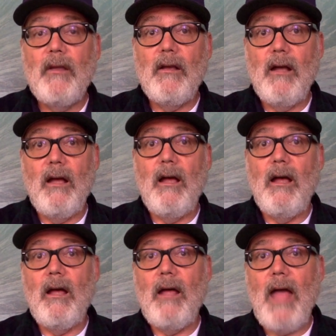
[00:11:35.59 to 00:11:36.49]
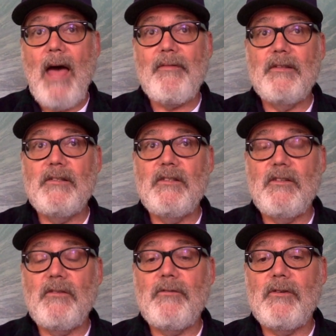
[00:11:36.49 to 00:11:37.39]
Athens is
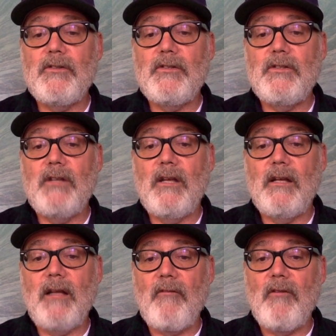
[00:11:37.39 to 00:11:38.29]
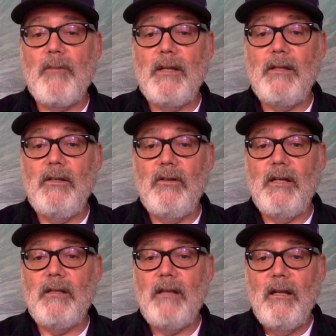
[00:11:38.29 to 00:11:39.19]
the first government
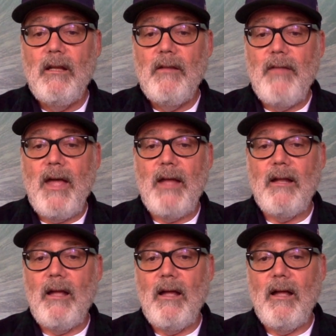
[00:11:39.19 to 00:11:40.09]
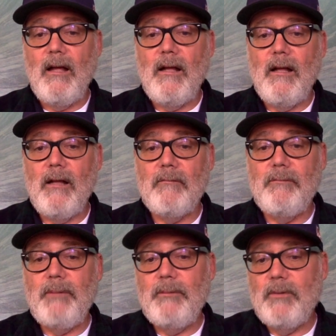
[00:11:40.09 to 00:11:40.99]
unit that
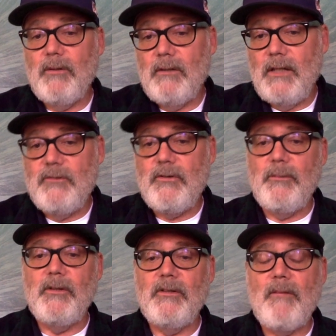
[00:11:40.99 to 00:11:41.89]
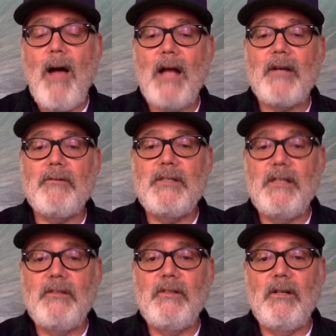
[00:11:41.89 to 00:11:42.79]
people attribute
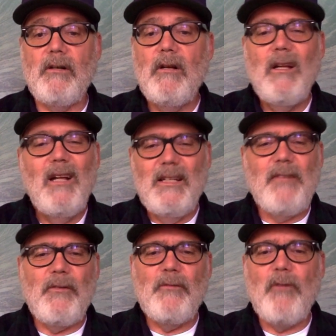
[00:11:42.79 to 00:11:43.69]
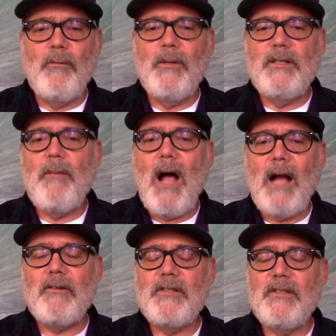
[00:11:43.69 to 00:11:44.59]
democracy to. Different form of
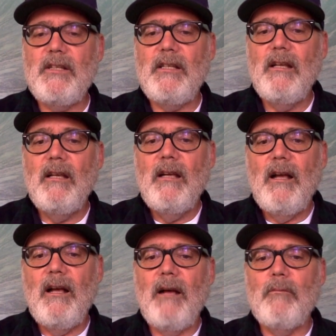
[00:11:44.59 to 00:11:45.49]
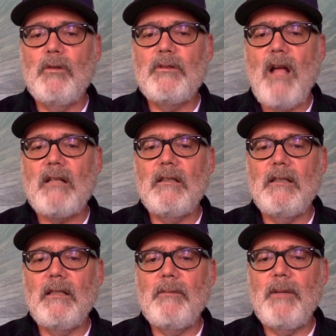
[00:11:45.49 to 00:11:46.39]
democracy. We'll talk a
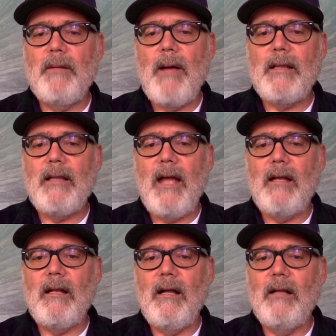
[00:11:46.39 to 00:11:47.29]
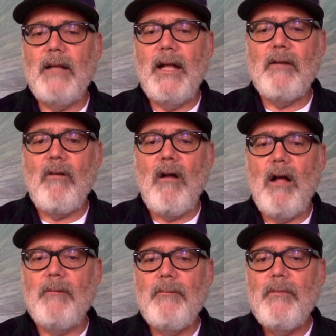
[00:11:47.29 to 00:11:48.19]
little bit about that later on.